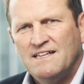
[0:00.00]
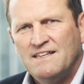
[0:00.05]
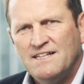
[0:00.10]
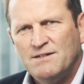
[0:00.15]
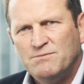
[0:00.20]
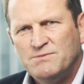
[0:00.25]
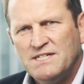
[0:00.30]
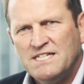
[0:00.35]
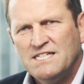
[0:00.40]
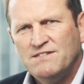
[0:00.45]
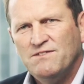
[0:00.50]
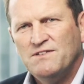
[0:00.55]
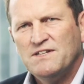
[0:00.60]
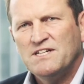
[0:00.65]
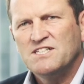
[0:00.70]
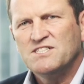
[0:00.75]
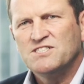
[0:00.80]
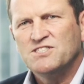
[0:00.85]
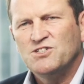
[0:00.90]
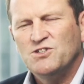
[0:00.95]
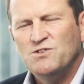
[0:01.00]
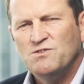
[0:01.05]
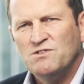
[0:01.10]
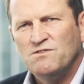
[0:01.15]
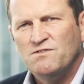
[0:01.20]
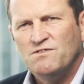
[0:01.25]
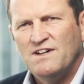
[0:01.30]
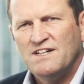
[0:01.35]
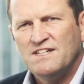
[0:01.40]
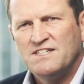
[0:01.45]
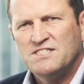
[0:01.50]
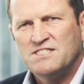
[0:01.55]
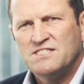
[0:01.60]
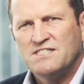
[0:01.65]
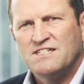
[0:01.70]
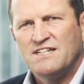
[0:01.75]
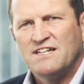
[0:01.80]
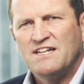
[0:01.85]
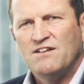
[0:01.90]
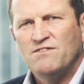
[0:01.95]
The objective of the Conservative Fund is
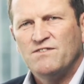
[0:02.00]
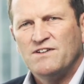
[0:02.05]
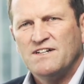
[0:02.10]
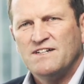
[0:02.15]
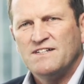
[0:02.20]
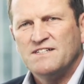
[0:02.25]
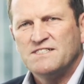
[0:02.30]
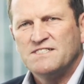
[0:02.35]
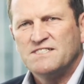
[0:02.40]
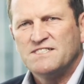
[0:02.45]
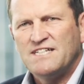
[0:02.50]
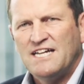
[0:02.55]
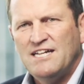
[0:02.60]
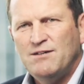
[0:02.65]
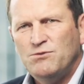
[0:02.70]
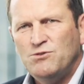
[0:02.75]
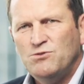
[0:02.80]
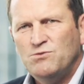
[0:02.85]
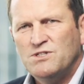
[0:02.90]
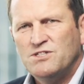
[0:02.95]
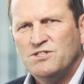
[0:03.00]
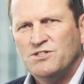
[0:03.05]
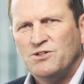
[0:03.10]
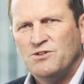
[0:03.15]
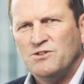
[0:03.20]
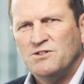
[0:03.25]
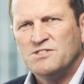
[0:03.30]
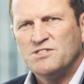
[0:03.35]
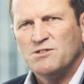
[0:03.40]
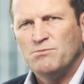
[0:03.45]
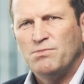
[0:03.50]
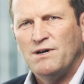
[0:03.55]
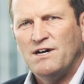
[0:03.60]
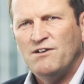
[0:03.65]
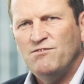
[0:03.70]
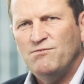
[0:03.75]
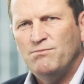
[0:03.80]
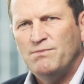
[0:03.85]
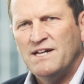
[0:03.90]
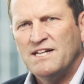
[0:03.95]
to deliver stable returns
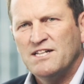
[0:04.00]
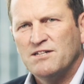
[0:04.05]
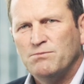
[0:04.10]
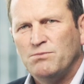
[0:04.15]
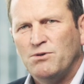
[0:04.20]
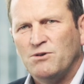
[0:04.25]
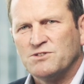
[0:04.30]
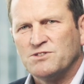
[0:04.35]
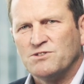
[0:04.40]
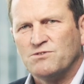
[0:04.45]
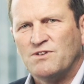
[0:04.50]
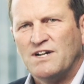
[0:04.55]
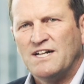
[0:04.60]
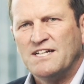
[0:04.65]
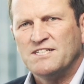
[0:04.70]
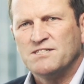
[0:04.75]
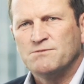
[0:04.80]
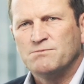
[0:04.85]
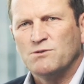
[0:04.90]
above bank deposit rates,